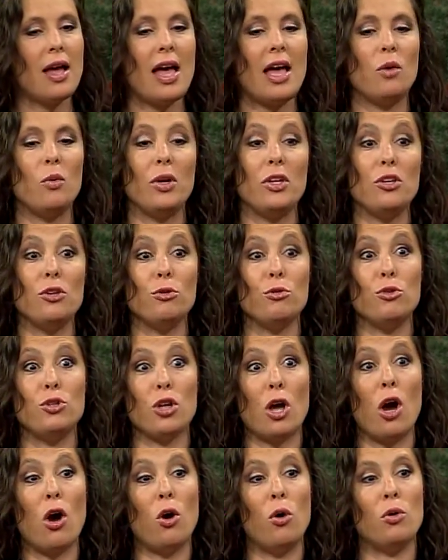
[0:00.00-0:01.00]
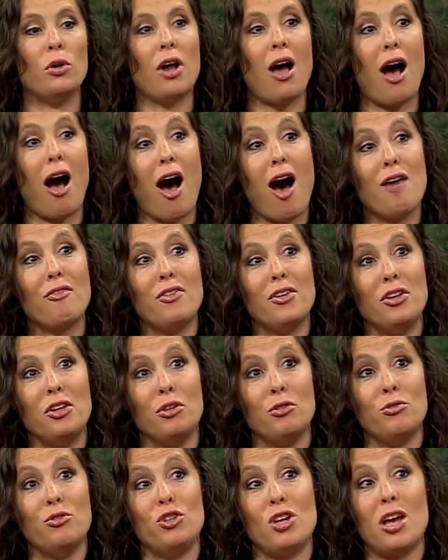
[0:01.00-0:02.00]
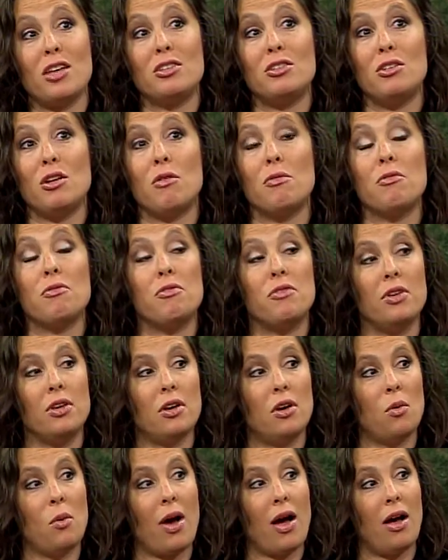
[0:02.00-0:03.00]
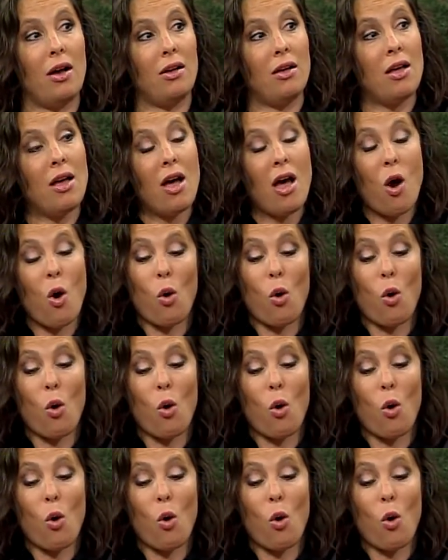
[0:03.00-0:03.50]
And when you don't, often you just don't feel well.